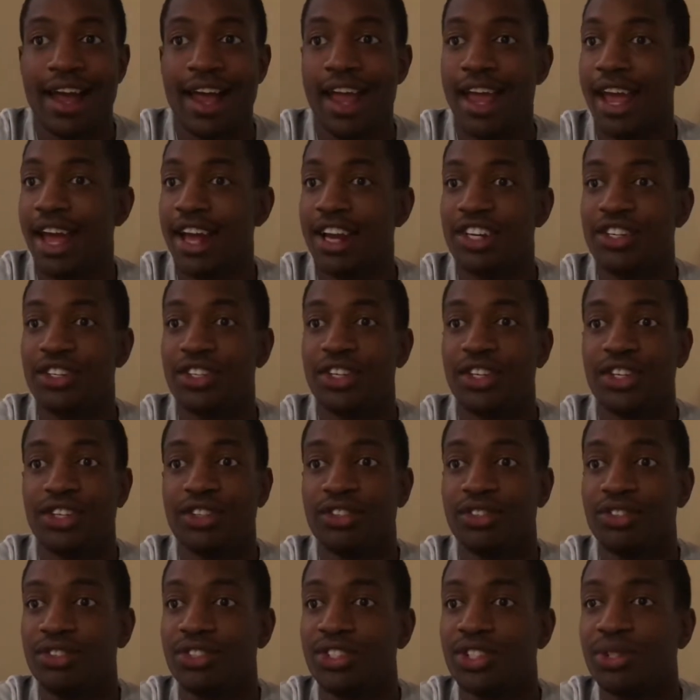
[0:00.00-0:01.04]
And, I,
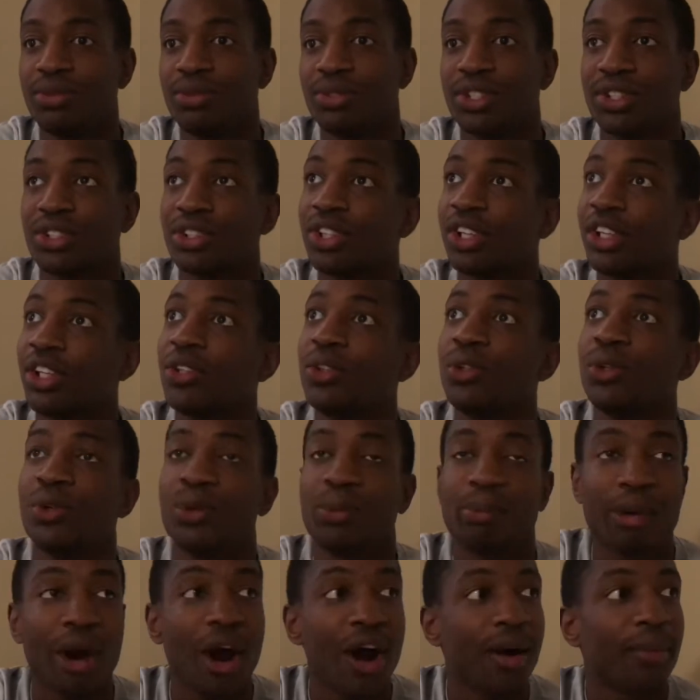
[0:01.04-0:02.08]
and she was just looking through
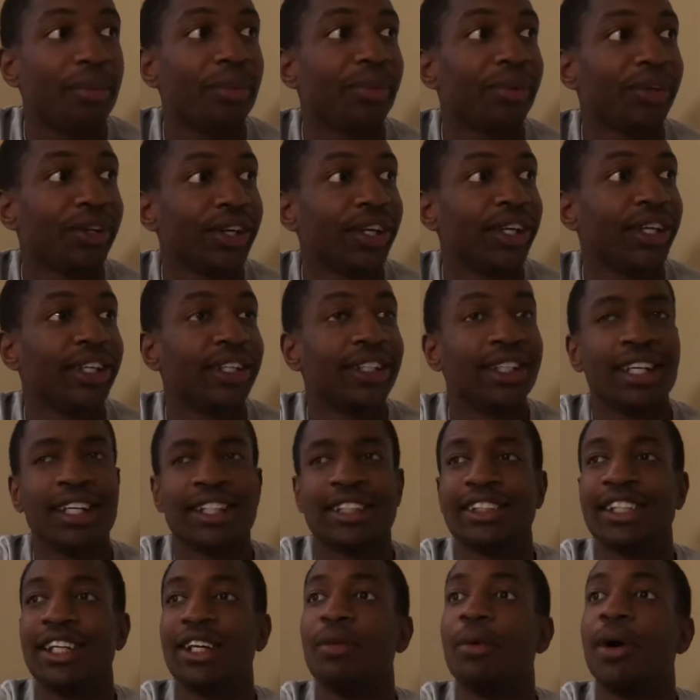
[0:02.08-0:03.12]
the property,
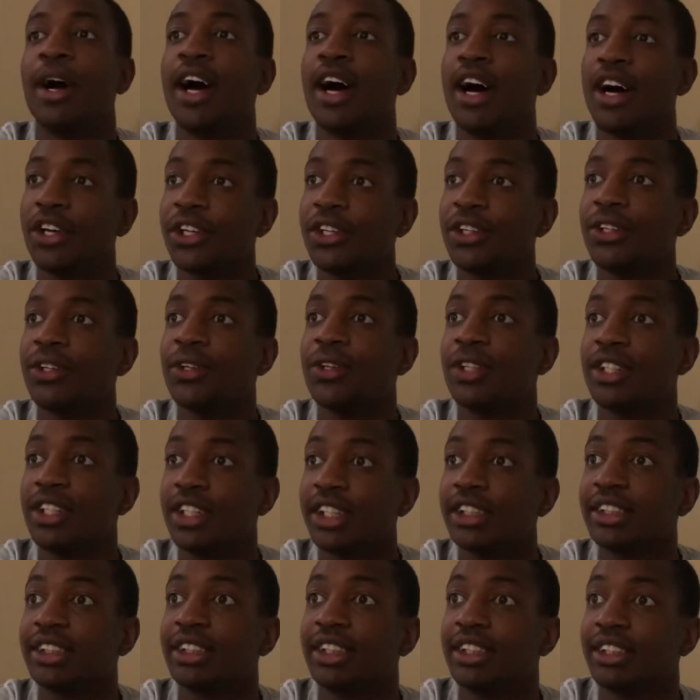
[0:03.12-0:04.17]
saying, wow, you know, it
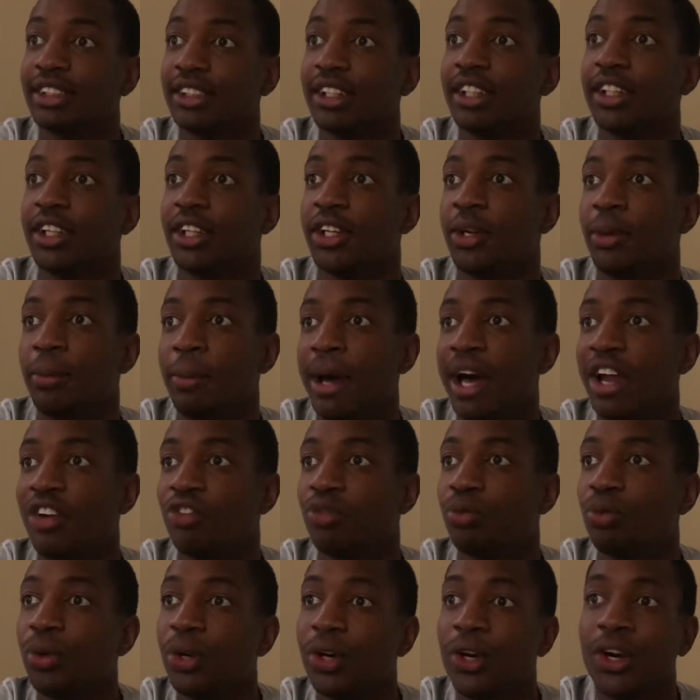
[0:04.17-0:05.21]
does need a good amount
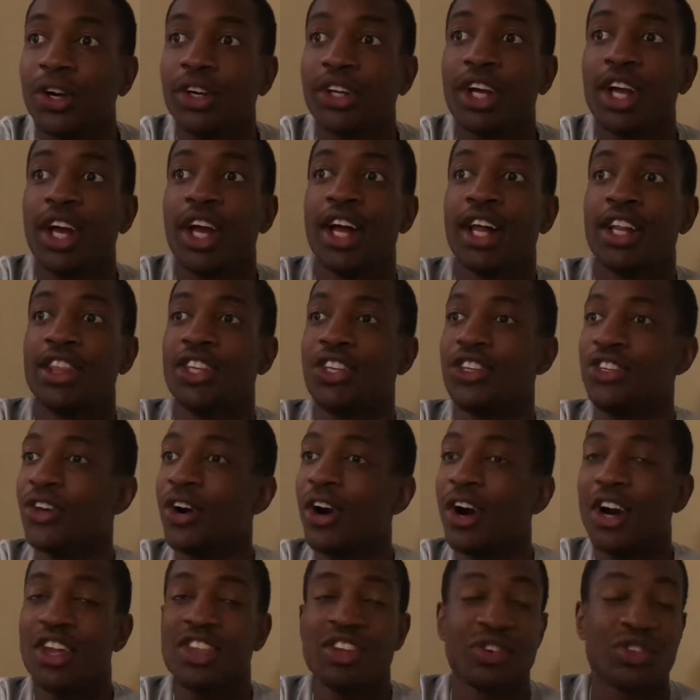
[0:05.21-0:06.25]
of work. The
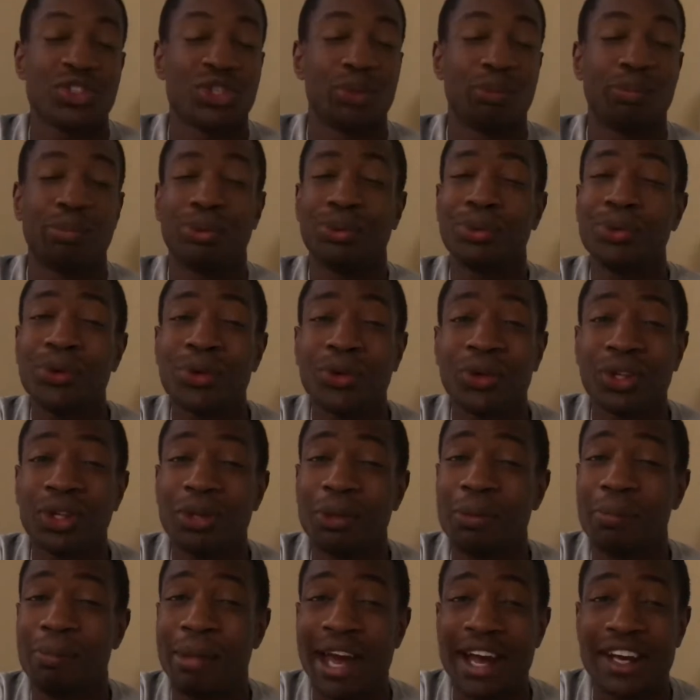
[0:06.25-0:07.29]
yard, there was a pool
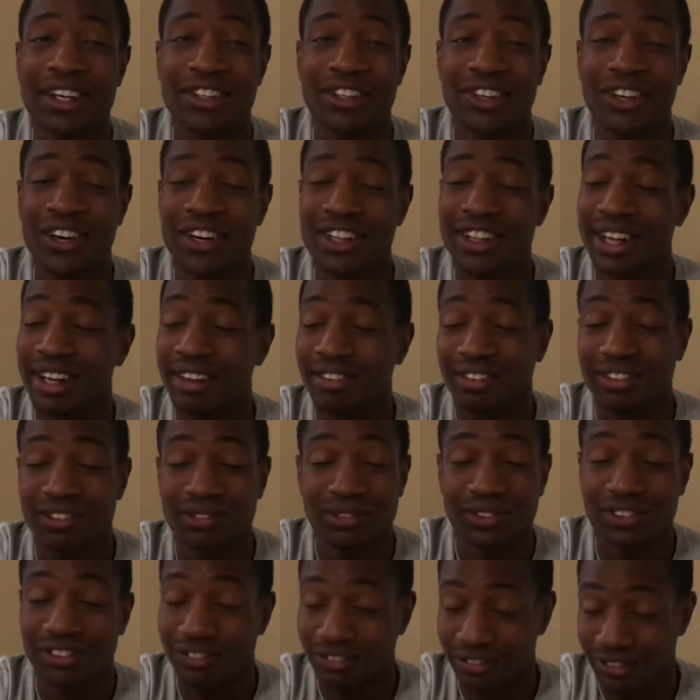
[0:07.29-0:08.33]
in the backyard that
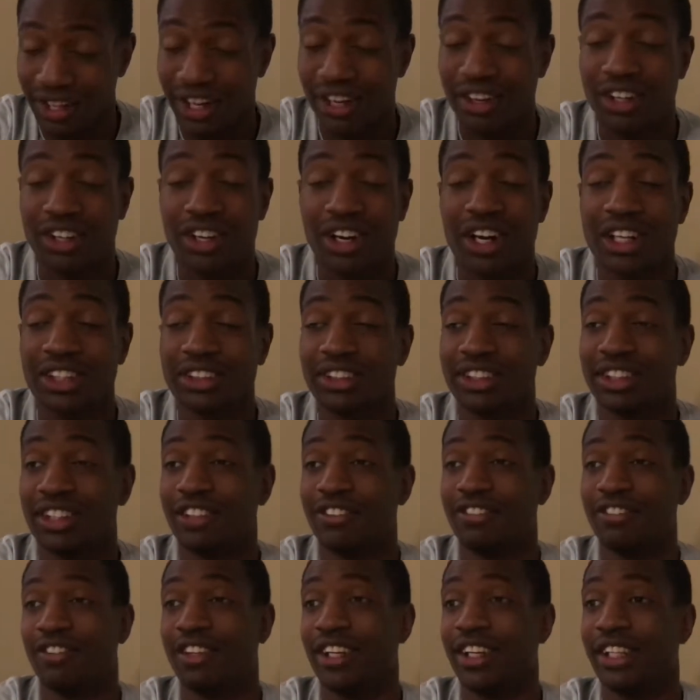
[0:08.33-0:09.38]
was very costly to
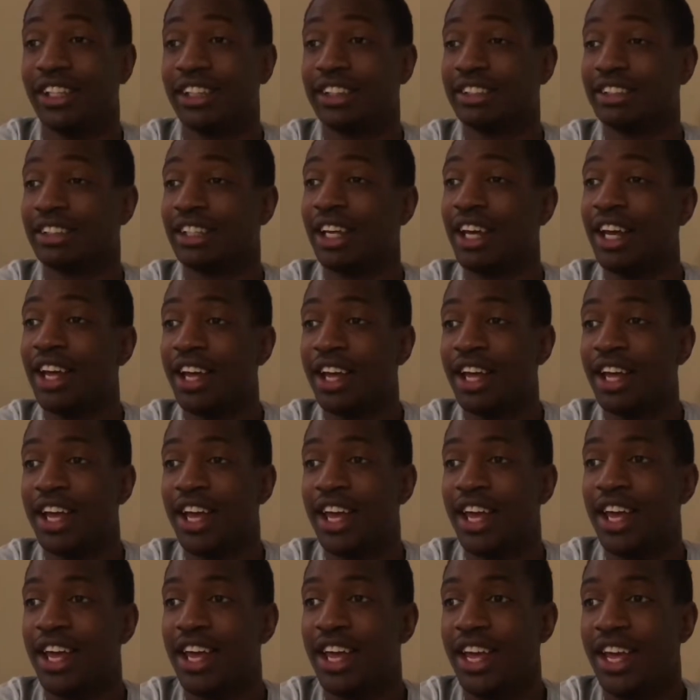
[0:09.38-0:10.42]
fix.
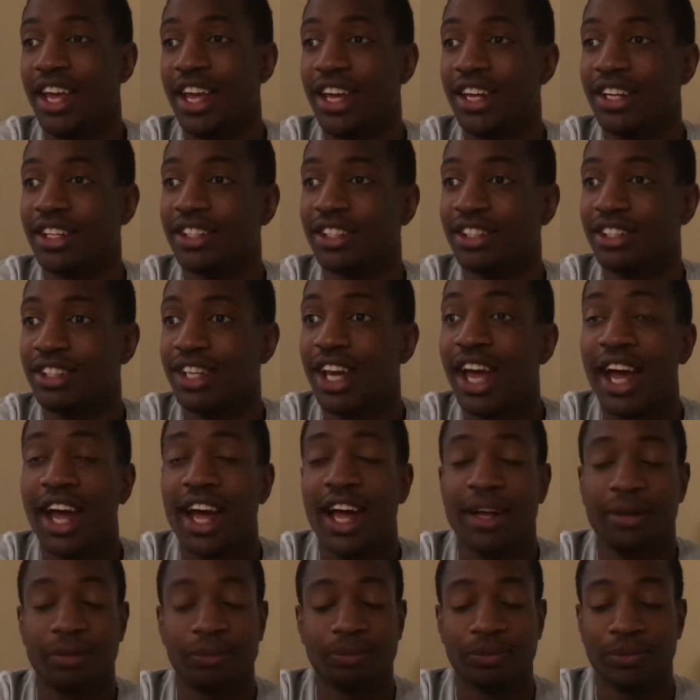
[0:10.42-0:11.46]
And
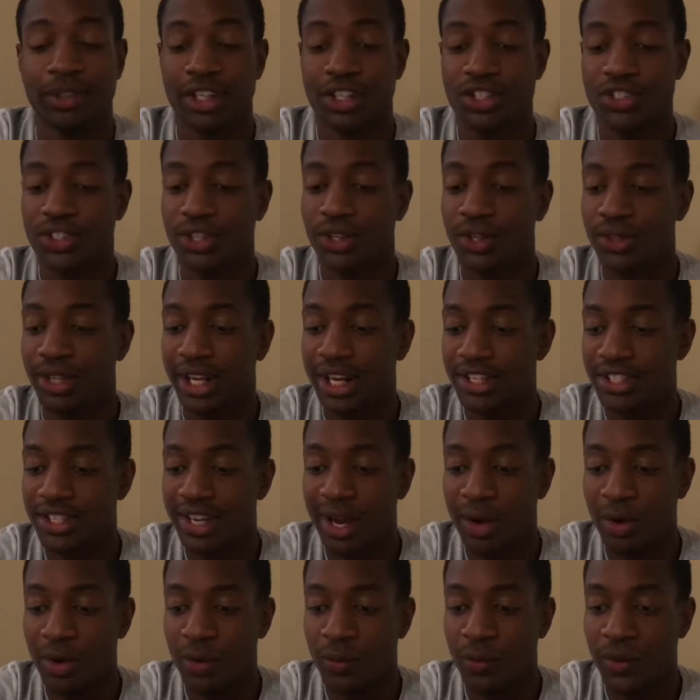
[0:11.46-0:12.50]
yeah, and so that's
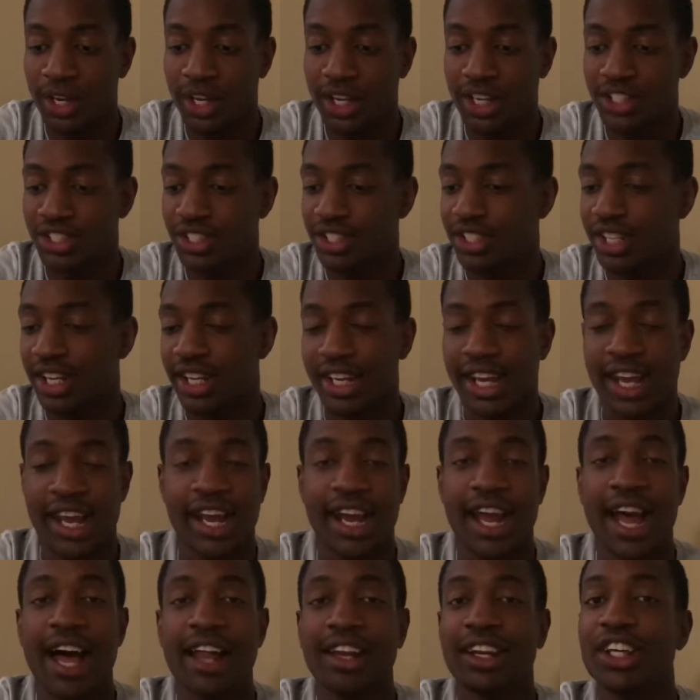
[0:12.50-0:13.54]
how I went. And she said,
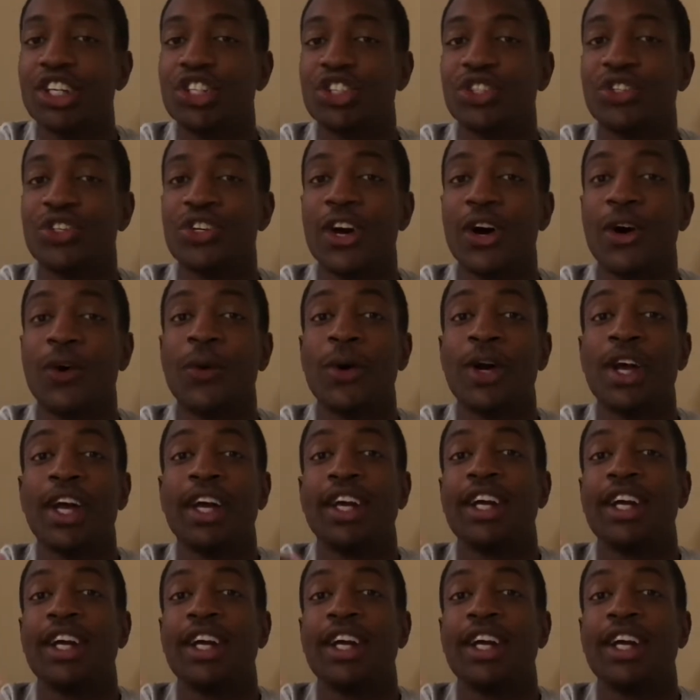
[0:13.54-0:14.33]
hey, I'll let you know.